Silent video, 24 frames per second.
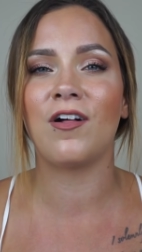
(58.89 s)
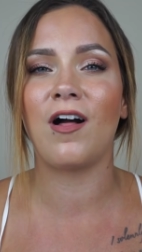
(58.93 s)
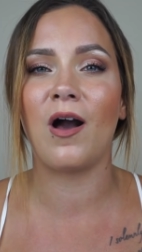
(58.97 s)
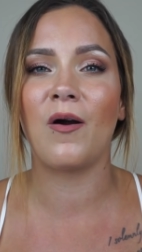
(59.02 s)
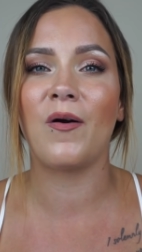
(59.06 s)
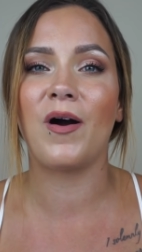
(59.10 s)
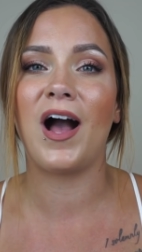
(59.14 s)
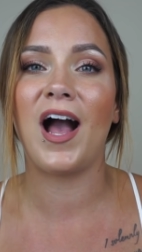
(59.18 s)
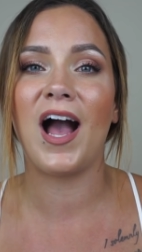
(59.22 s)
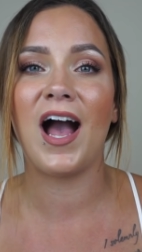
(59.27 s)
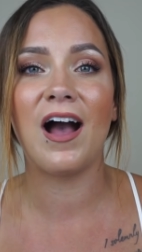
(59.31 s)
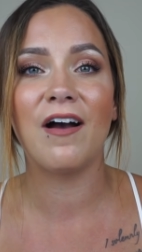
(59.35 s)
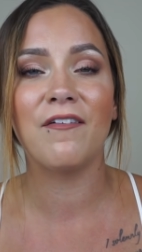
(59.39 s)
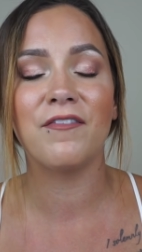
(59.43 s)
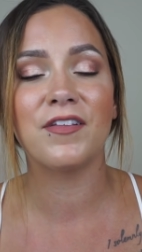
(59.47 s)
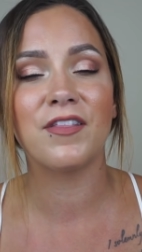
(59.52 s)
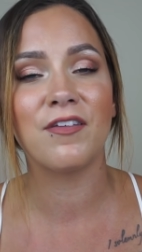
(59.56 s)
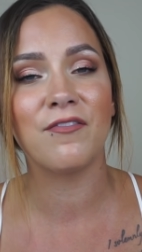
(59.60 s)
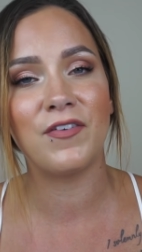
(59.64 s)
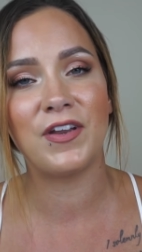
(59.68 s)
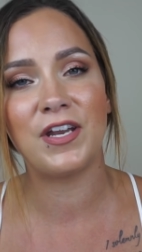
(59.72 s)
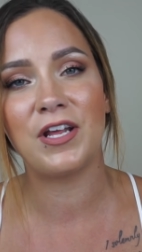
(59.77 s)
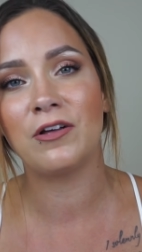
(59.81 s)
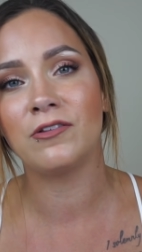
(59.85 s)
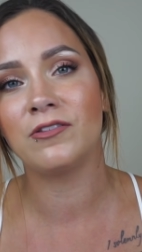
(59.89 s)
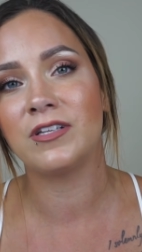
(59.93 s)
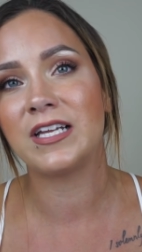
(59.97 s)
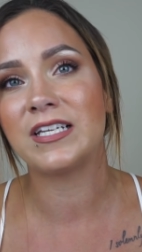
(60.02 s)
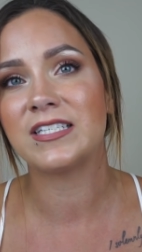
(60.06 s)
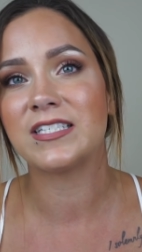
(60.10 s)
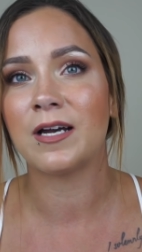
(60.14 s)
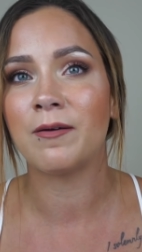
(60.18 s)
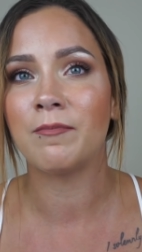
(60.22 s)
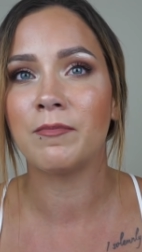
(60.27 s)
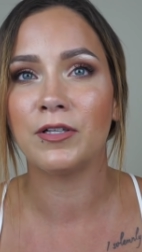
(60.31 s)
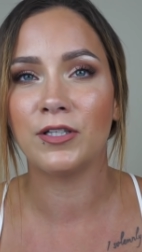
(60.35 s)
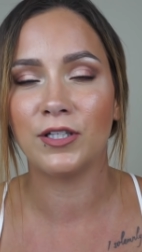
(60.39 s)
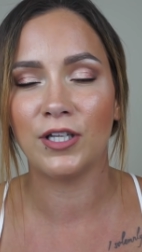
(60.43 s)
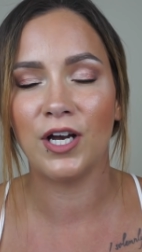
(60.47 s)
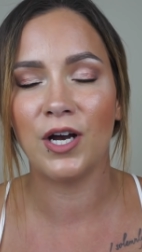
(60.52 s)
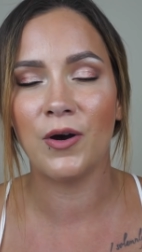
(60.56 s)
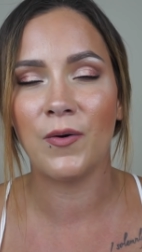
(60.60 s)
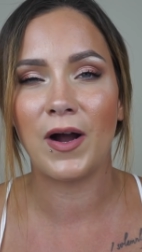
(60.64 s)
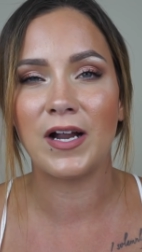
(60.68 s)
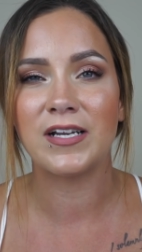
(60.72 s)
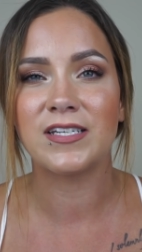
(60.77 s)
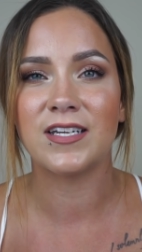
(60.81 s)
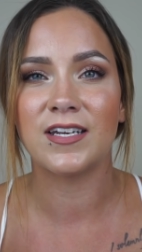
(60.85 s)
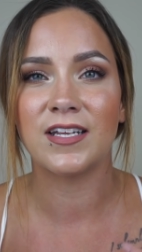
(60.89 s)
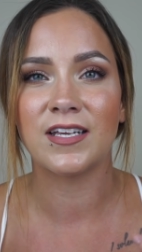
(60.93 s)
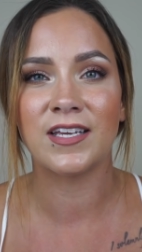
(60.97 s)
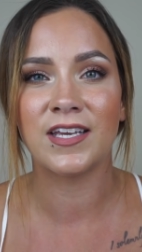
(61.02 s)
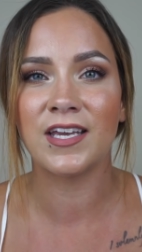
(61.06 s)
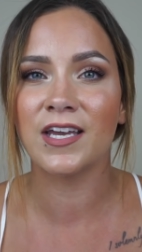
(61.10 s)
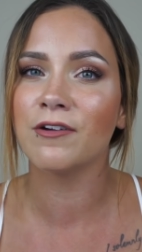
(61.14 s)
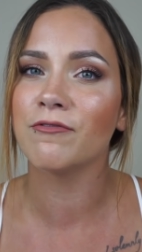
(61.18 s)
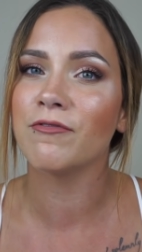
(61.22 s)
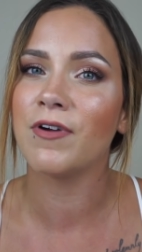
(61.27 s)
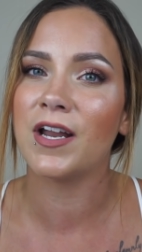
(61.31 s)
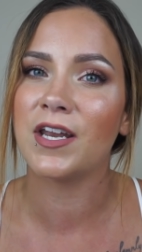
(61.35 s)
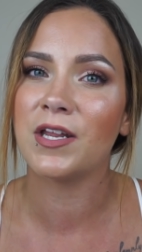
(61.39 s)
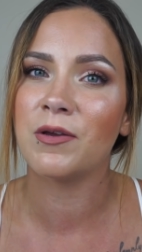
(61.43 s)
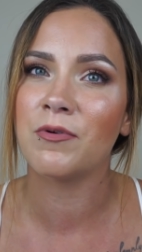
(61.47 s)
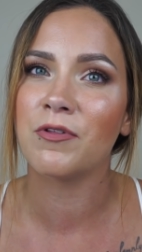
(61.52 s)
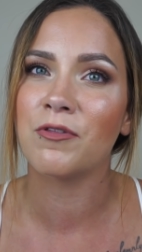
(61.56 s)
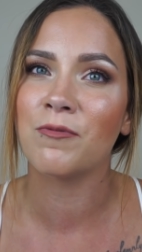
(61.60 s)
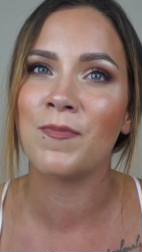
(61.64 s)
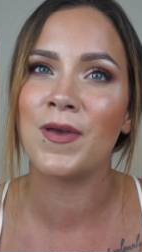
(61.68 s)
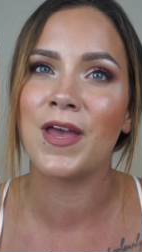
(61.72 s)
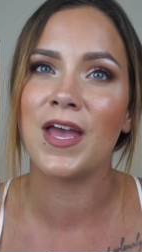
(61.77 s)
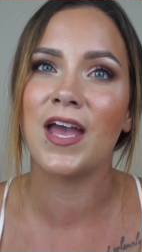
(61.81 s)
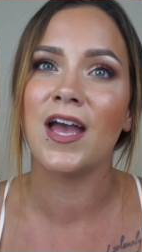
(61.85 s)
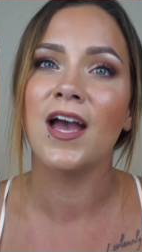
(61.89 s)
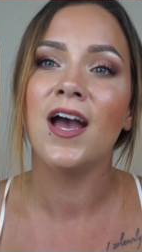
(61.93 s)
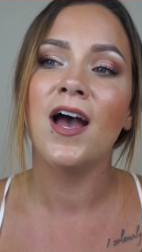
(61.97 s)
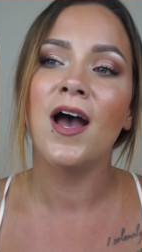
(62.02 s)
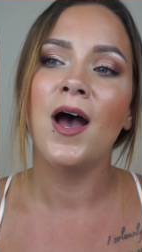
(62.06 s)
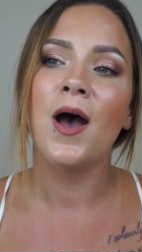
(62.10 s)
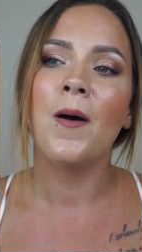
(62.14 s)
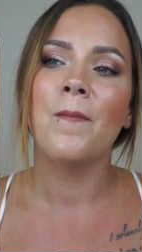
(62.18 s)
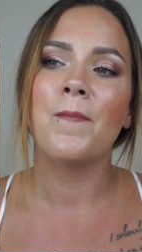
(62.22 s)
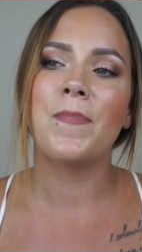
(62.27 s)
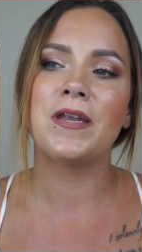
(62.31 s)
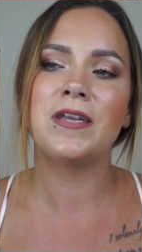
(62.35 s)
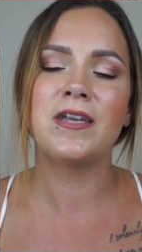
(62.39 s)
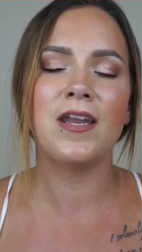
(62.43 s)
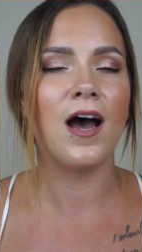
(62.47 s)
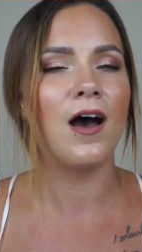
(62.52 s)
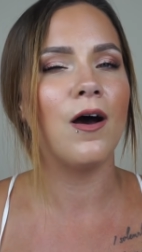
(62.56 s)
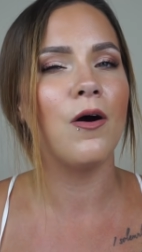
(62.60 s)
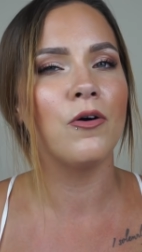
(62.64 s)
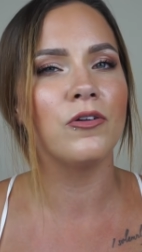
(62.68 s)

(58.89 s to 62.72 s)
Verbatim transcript: I will have the video linked down below. I did a get ready with me, but not